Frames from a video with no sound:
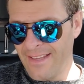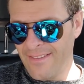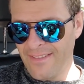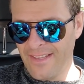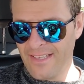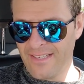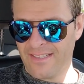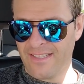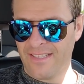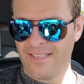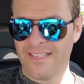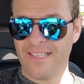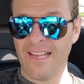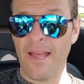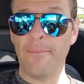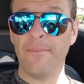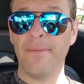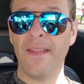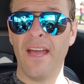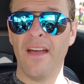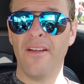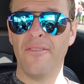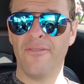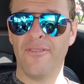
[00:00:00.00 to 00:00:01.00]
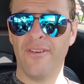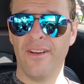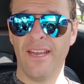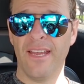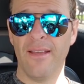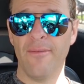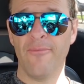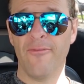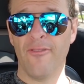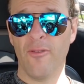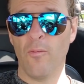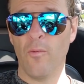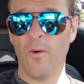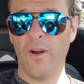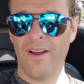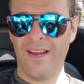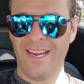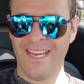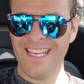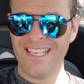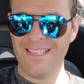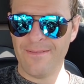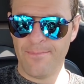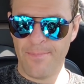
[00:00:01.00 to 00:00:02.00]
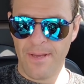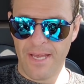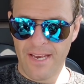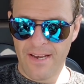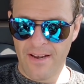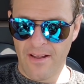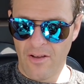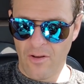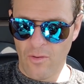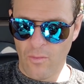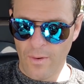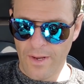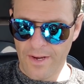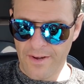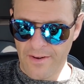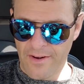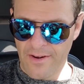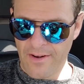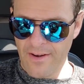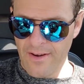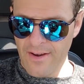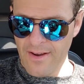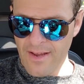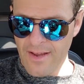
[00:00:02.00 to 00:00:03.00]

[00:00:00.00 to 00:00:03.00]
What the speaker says: This is a step down for him from where he's been all winter.